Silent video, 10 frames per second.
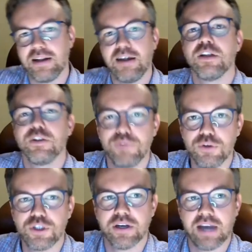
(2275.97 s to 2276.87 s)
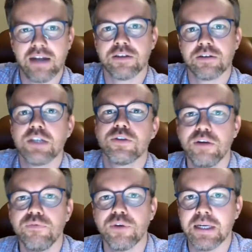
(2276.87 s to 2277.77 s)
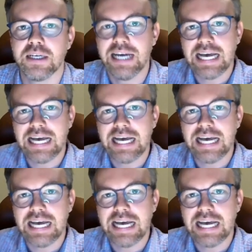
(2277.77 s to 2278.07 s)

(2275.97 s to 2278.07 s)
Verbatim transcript: level in the future again and try to learn from it.